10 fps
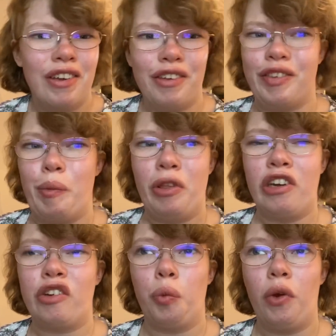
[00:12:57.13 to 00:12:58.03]
similar
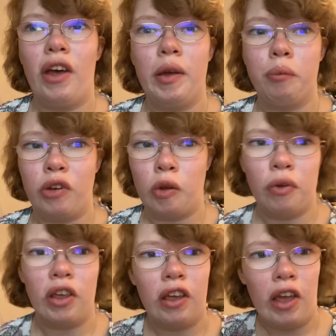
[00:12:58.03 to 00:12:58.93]
to what I'm
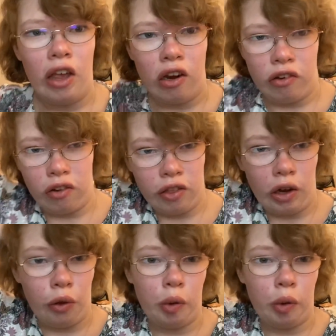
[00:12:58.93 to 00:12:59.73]
doing and that'll help